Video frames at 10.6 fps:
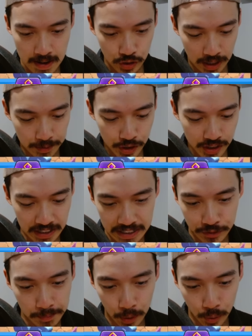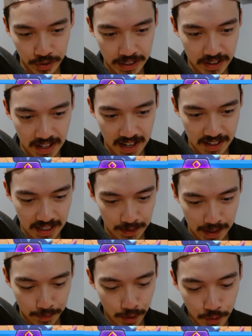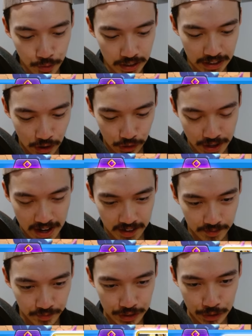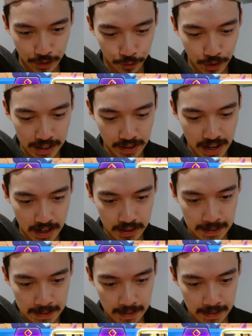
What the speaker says: So I'm just going to leave the bowler here, guys. I mean, I'm not really all that, afraid of that.